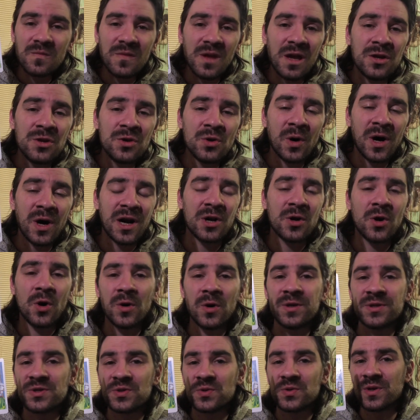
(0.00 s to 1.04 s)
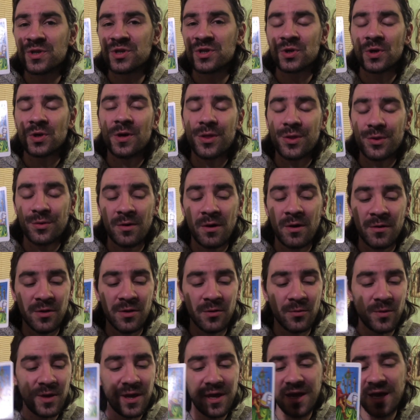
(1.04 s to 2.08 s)
you are going to enjoy throughout the
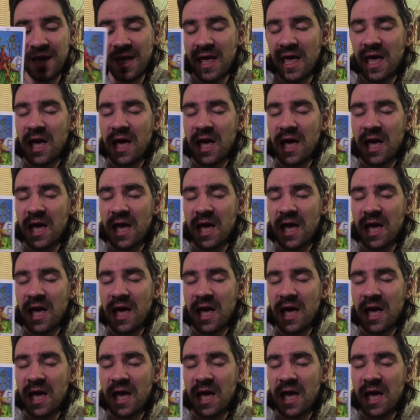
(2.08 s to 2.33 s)
week.